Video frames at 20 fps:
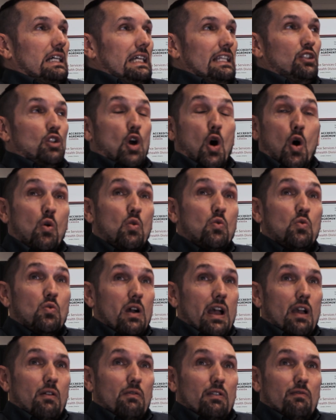No,
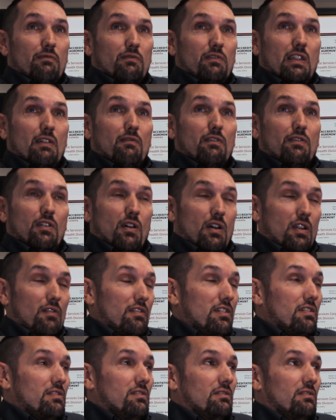I would have never thought of
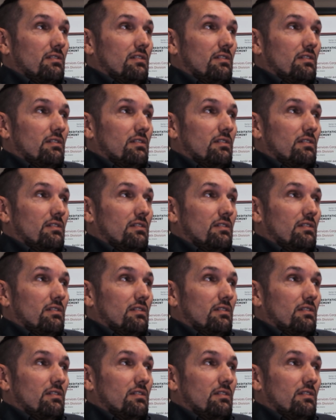it.